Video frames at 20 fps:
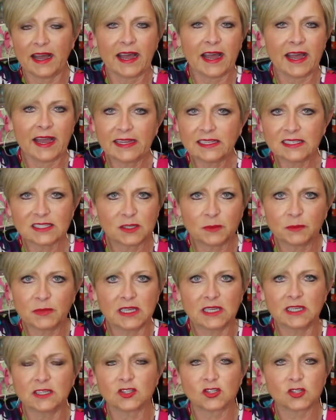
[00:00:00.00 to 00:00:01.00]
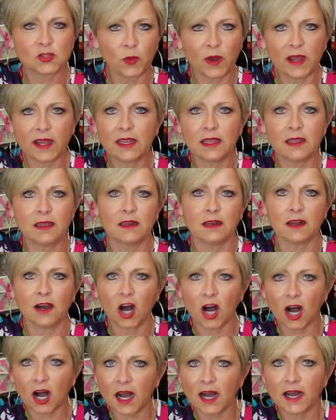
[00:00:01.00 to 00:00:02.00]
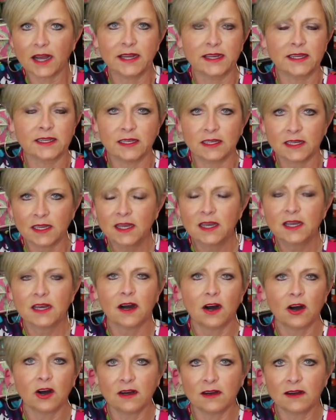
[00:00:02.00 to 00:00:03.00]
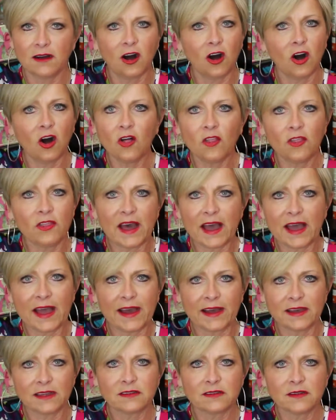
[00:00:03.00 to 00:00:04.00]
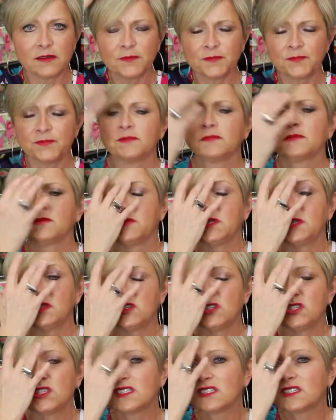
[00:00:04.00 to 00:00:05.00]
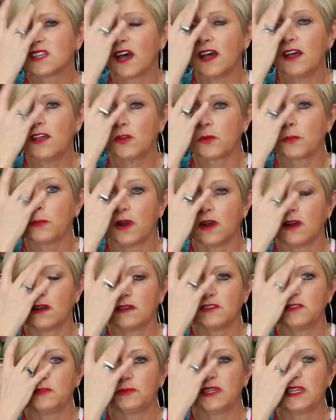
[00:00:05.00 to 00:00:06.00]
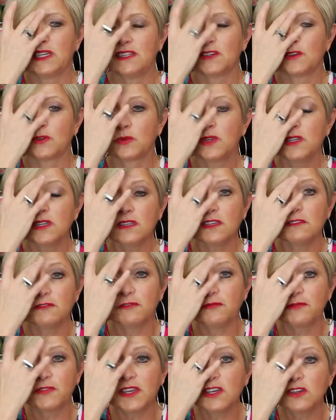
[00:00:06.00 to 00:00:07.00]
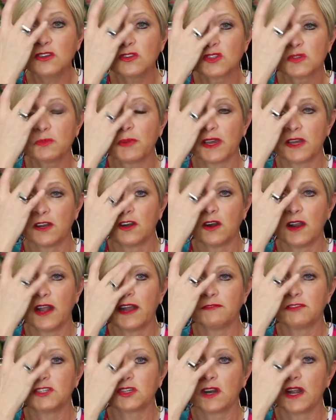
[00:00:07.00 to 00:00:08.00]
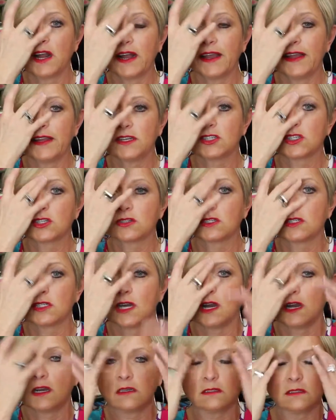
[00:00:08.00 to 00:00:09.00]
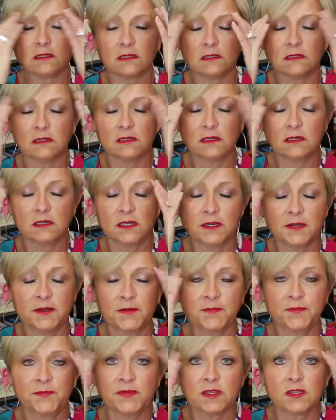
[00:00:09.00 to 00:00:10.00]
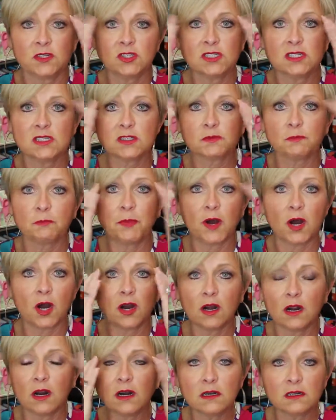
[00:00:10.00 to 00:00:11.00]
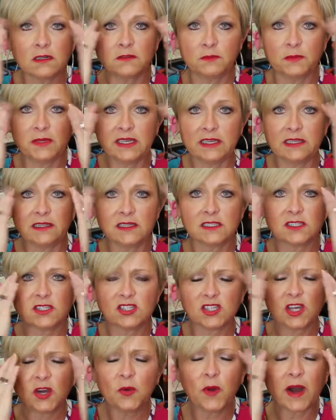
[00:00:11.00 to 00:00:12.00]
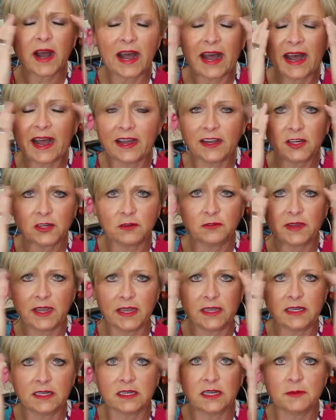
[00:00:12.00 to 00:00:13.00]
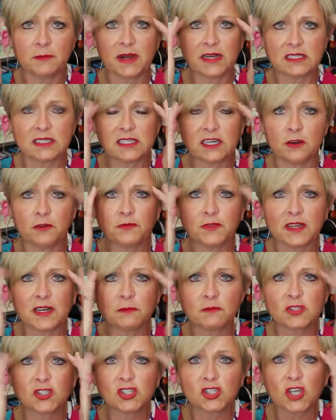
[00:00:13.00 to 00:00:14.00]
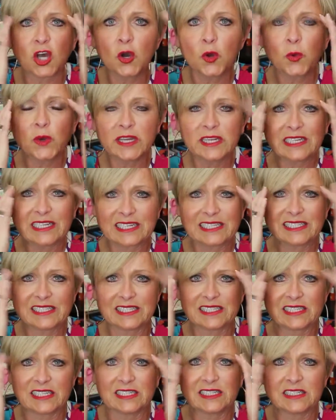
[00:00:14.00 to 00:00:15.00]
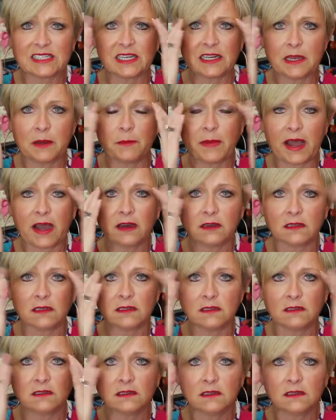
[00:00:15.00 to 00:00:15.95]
hates to be sweaty and hot and all that. But there's this other part of me that really feels better after I exercise. There's this part of me that's so aggravated at myself that I'm so inconsistent about it.